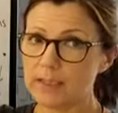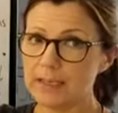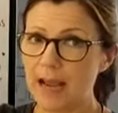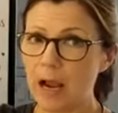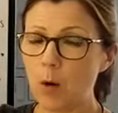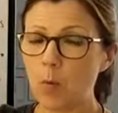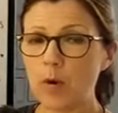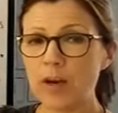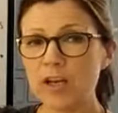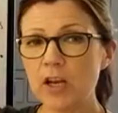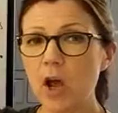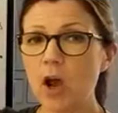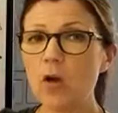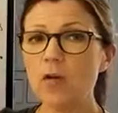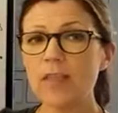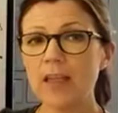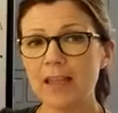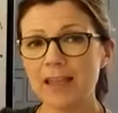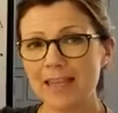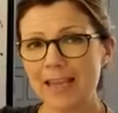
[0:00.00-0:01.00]
Now we know
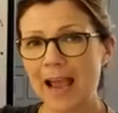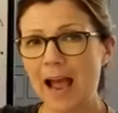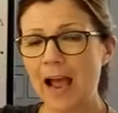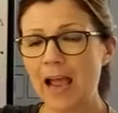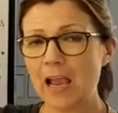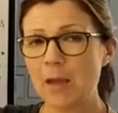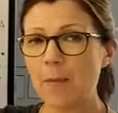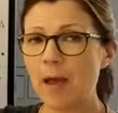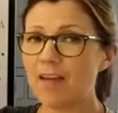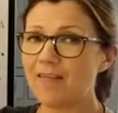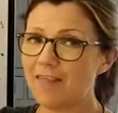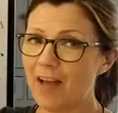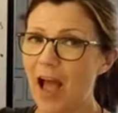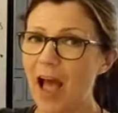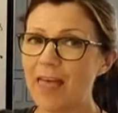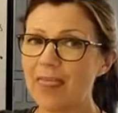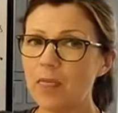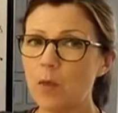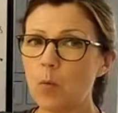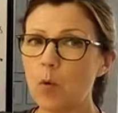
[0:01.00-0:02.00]
that the IMF
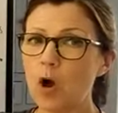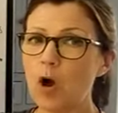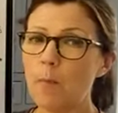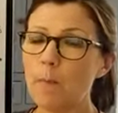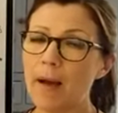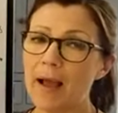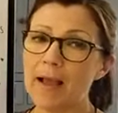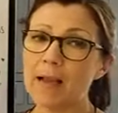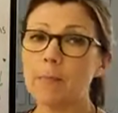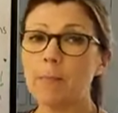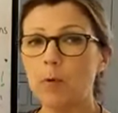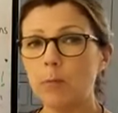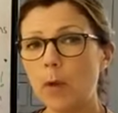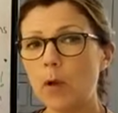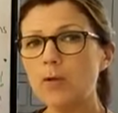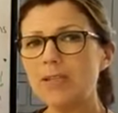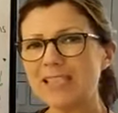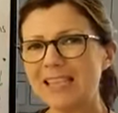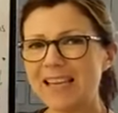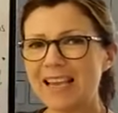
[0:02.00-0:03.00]
and the World Bank, but
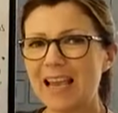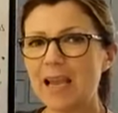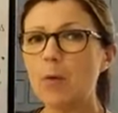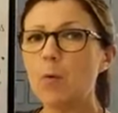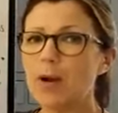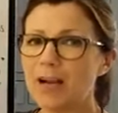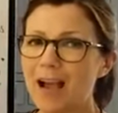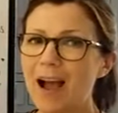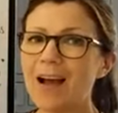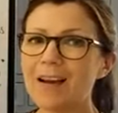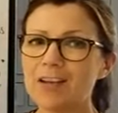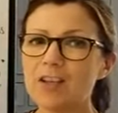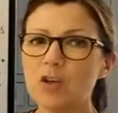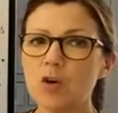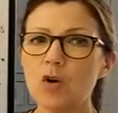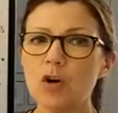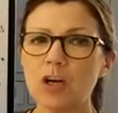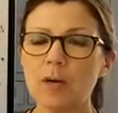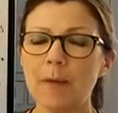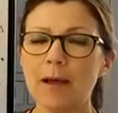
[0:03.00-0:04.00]
mostly here we're kind of
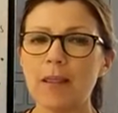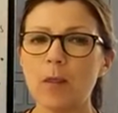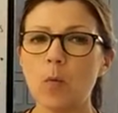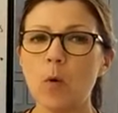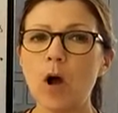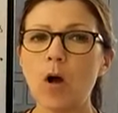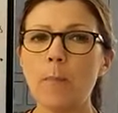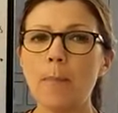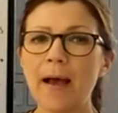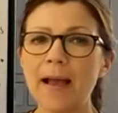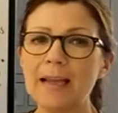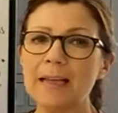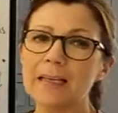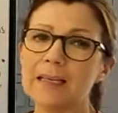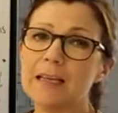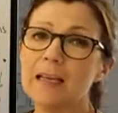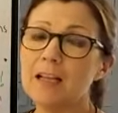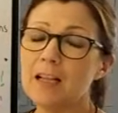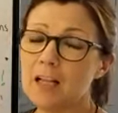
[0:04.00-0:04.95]
talking about the World Bank.